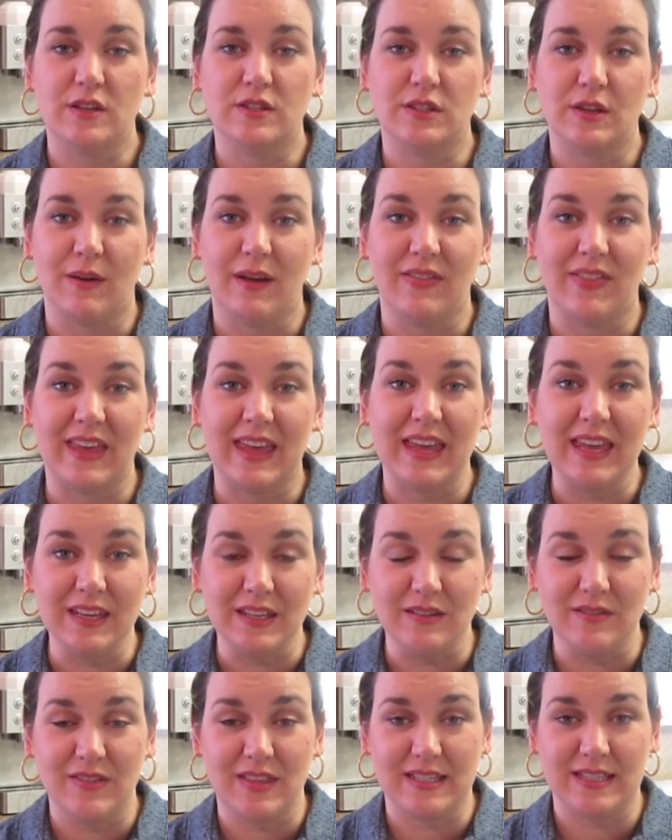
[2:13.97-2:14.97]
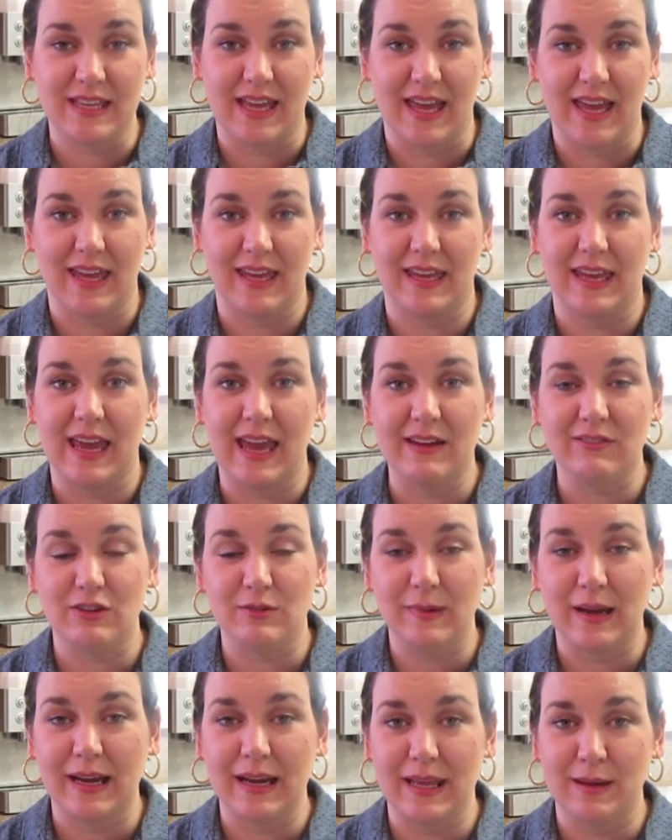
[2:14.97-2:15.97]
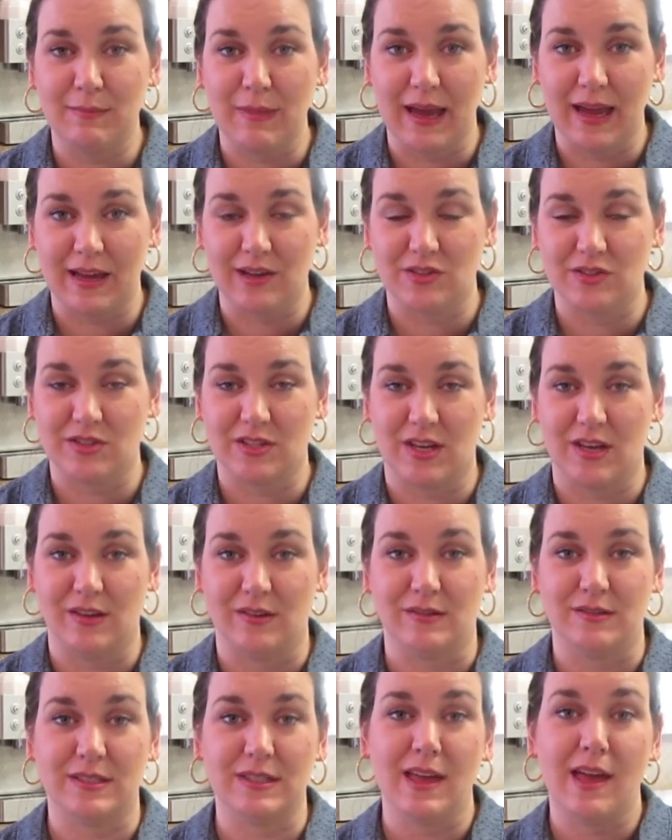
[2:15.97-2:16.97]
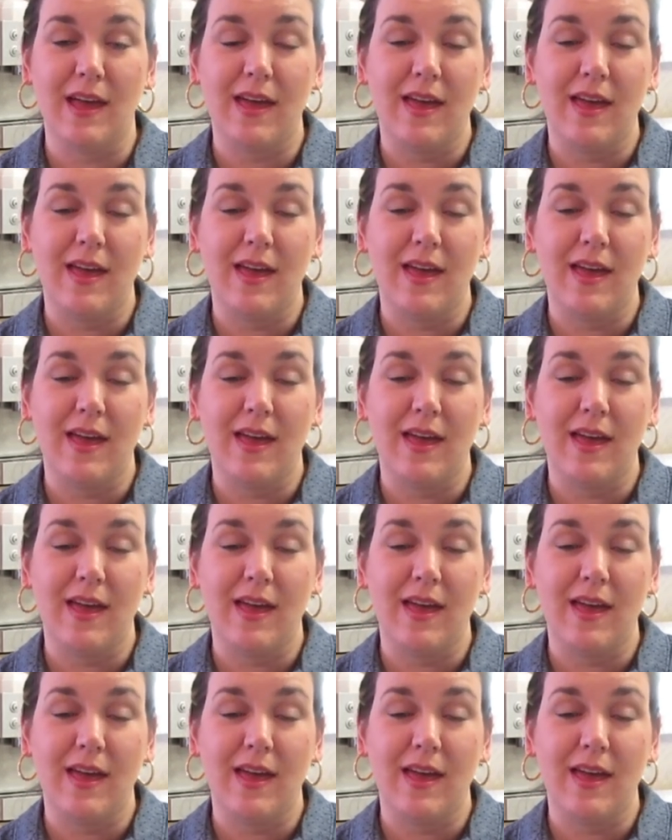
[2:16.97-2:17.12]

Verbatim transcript: So at the end of the day, everybody in my house knows